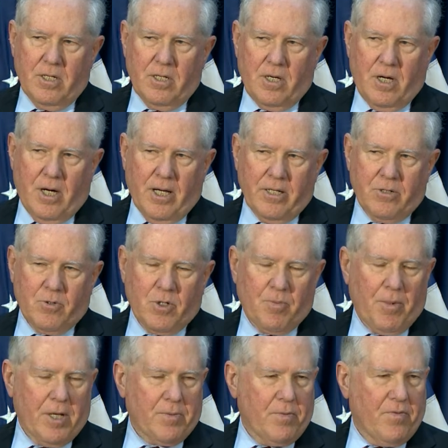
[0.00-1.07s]
is
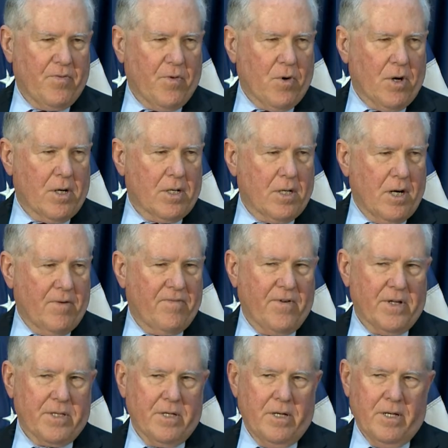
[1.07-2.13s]
responsible for are
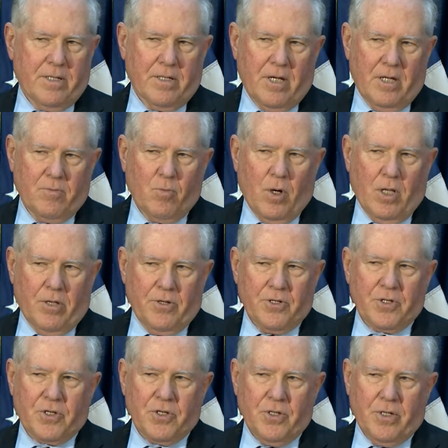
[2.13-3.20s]
funded and well
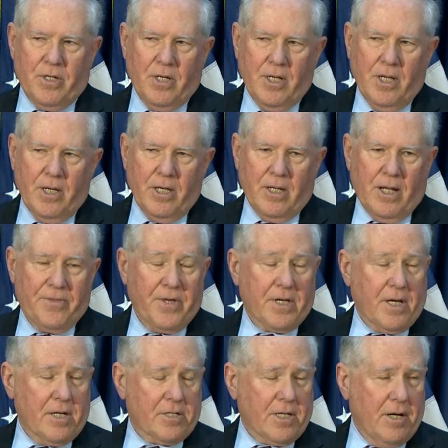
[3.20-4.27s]
understood, and I
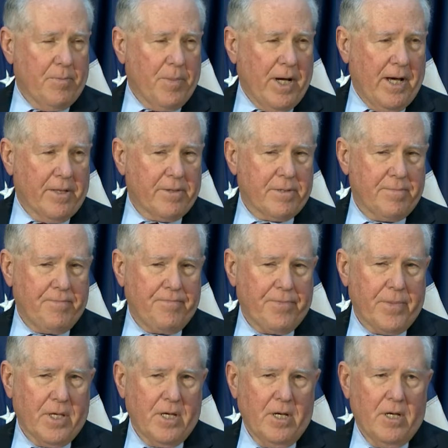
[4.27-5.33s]
think on a sound path.
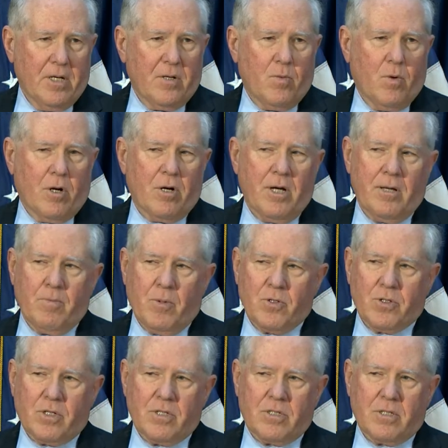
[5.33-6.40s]
Where I'm
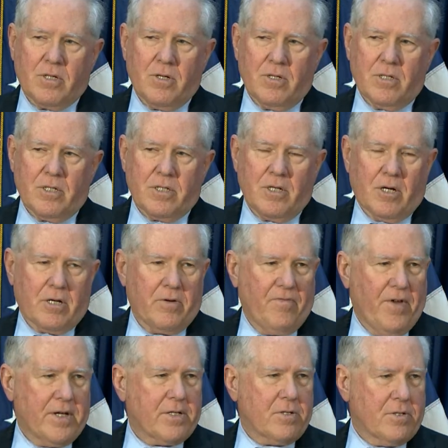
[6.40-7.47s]
most concerned is in our
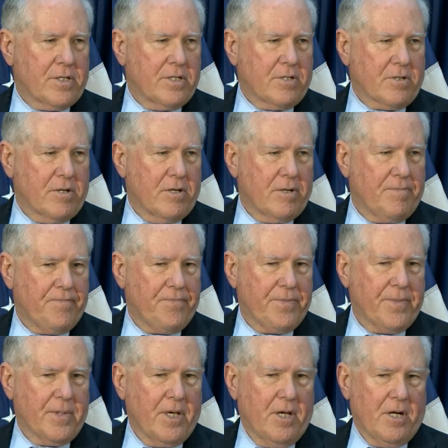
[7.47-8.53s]
conventional deterrent,
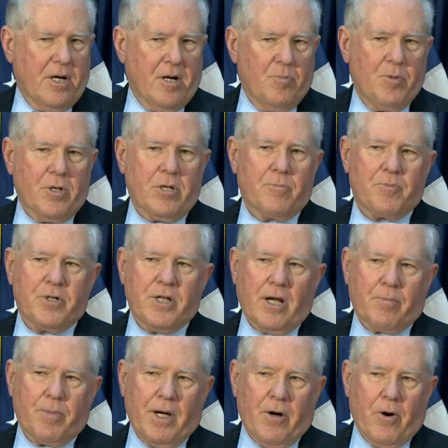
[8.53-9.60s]
our ability to
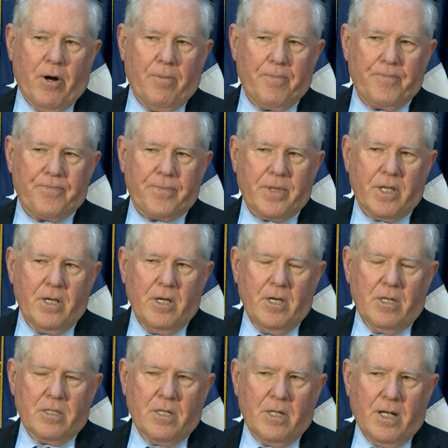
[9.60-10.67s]
project power.
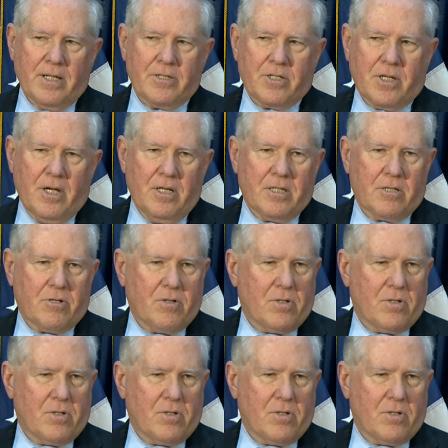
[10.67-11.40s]
The United States